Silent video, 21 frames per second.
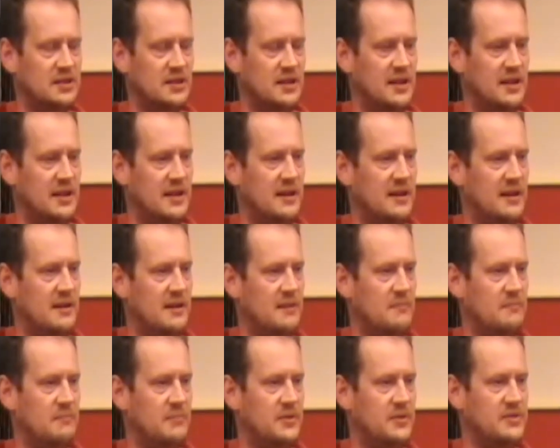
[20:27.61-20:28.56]

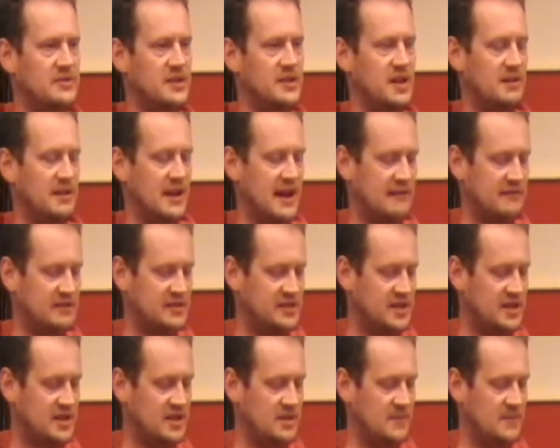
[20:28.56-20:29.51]
but there's no
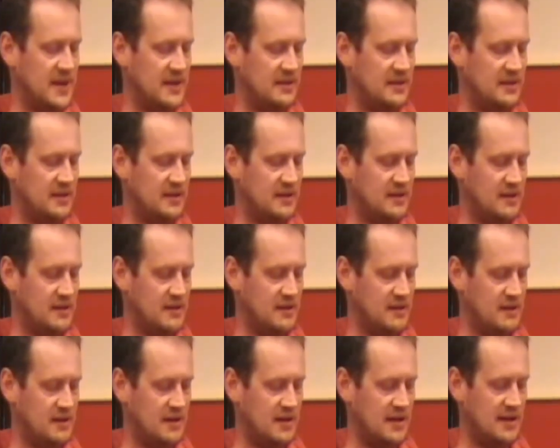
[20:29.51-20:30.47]
guarantee depending
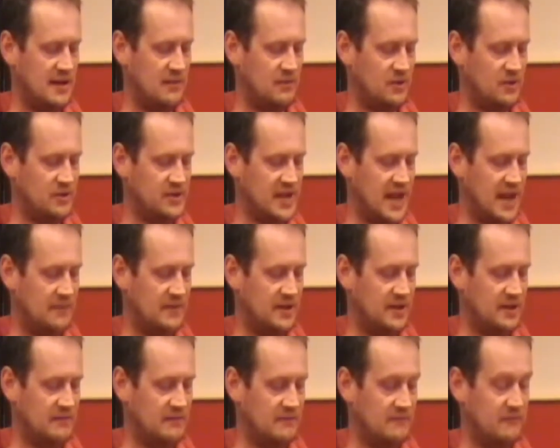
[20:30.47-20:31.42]
what's
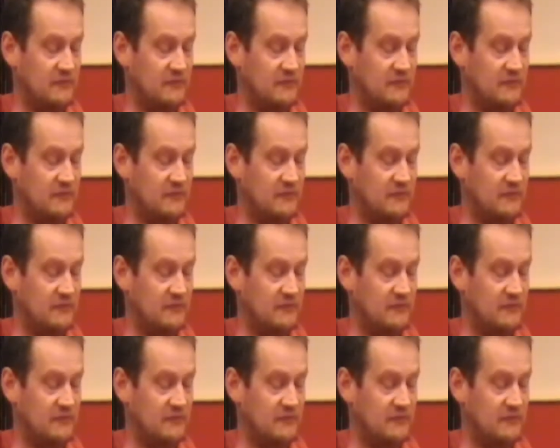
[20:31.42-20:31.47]
happening.